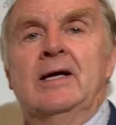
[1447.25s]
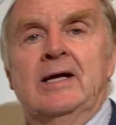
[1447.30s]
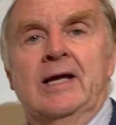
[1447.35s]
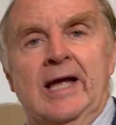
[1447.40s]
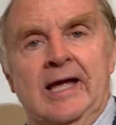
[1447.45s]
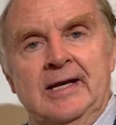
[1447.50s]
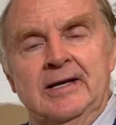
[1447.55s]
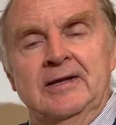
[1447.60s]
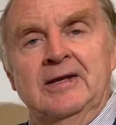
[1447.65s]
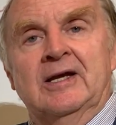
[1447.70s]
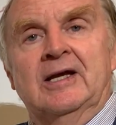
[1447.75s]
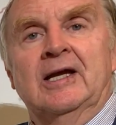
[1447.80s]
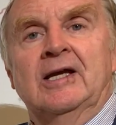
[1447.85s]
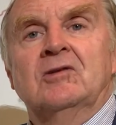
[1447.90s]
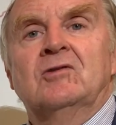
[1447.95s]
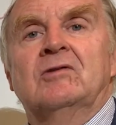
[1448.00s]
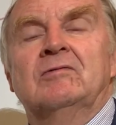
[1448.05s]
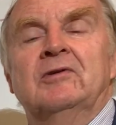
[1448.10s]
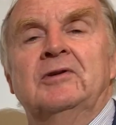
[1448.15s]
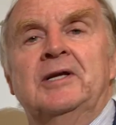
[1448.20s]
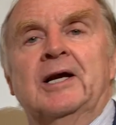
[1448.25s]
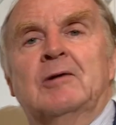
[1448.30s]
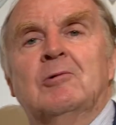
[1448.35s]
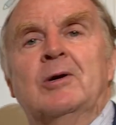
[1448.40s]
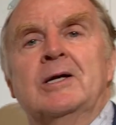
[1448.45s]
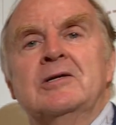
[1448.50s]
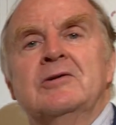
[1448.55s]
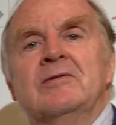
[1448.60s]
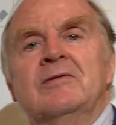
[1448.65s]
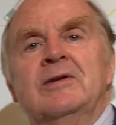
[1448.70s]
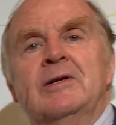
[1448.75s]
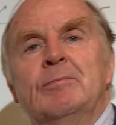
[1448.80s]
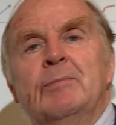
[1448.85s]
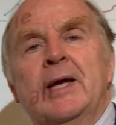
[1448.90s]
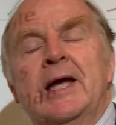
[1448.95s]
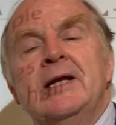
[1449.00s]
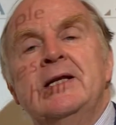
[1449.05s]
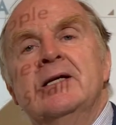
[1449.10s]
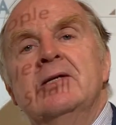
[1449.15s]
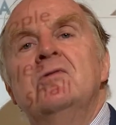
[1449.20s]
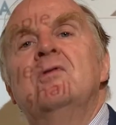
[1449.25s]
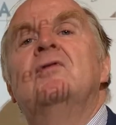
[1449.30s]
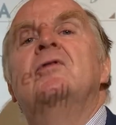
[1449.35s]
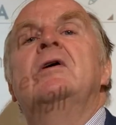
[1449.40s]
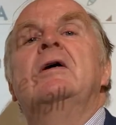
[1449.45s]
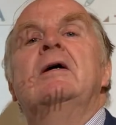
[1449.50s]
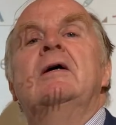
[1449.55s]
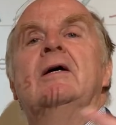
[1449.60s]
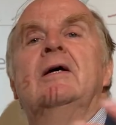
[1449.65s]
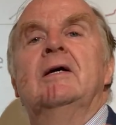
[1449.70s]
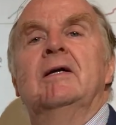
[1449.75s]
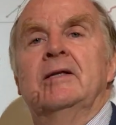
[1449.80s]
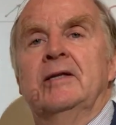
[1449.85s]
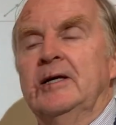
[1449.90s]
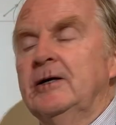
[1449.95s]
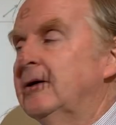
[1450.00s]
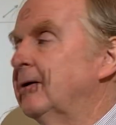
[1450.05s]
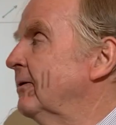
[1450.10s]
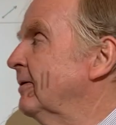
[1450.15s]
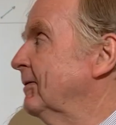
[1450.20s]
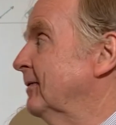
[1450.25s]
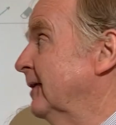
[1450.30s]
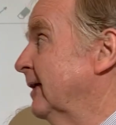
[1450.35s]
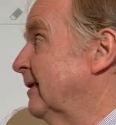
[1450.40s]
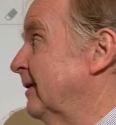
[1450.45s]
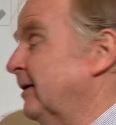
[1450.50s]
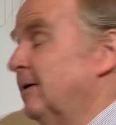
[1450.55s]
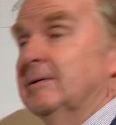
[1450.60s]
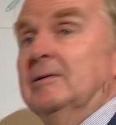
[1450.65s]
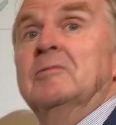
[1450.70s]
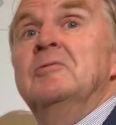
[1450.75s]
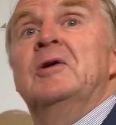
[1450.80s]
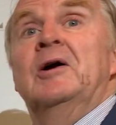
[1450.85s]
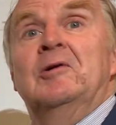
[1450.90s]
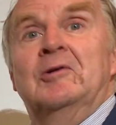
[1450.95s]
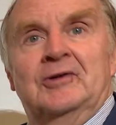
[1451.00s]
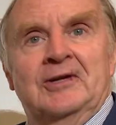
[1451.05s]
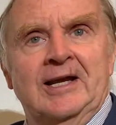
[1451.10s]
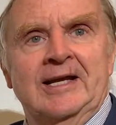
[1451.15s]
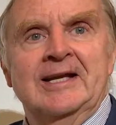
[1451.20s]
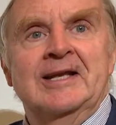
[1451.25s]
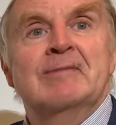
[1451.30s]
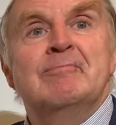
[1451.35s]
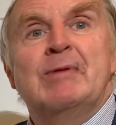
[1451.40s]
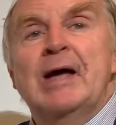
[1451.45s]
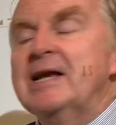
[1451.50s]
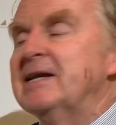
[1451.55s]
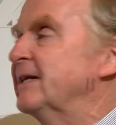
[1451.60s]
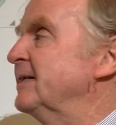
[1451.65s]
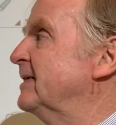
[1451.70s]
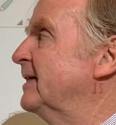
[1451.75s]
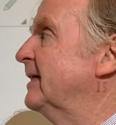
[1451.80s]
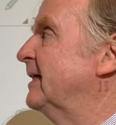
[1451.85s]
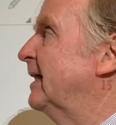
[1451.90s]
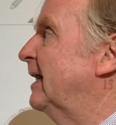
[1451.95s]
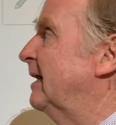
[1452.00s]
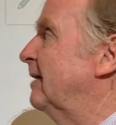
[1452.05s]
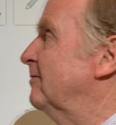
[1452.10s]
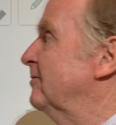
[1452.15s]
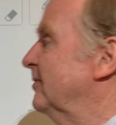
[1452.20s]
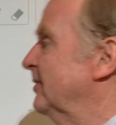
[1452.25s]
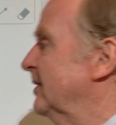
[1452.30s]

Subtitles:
And in the case of the Declaration of Independence, they're declaring themselves independent of